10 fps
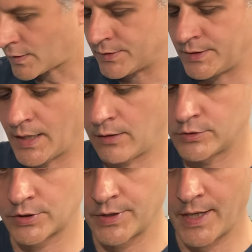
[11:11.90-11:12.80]
the
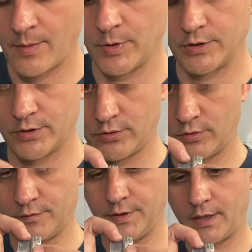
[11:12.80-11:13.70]
outer diameter
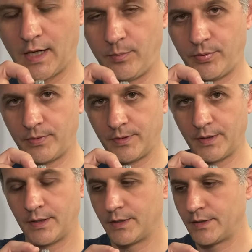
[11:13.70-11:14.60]
of the cup
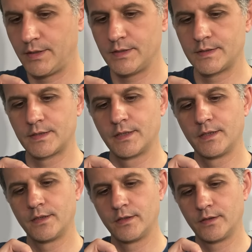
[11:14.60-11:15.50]
is
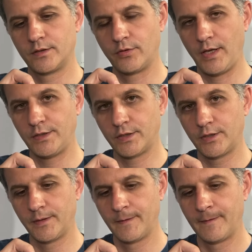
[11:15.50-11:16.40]

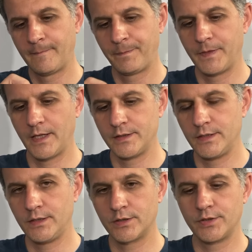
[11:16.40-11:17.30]
greater than
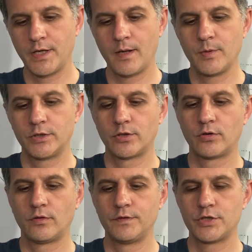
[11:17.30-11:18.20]
the inner diameter
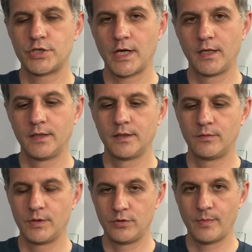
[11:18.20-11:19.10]
of the shell
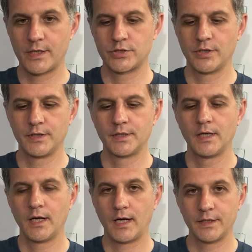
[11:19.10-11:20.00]
when you measure it.
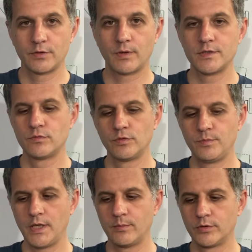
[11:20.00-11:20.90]
Otherwise you would
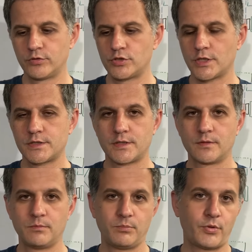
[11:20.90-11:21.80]
be able to just
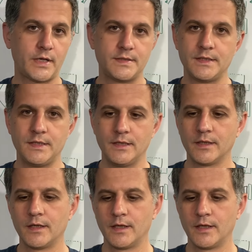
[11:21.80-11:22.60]
press it in.